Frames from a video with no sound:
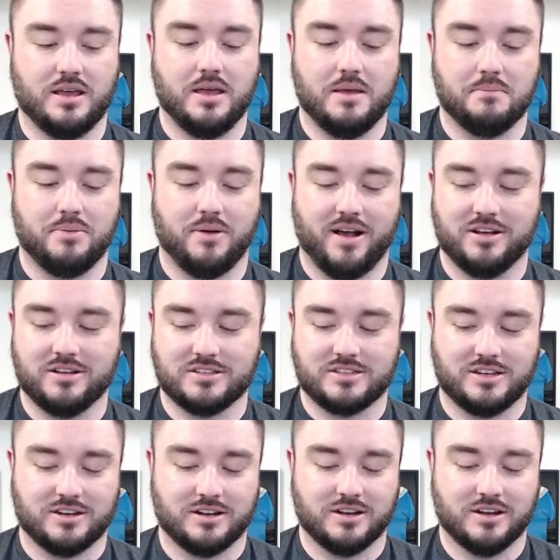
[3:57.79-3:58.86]
in piles
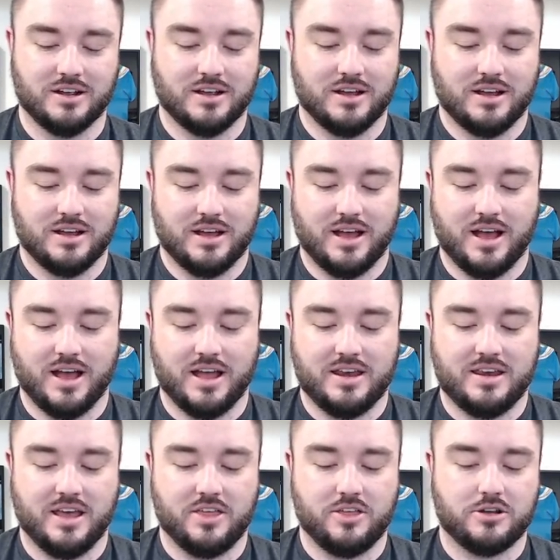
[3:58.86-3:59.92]
here. Uh, another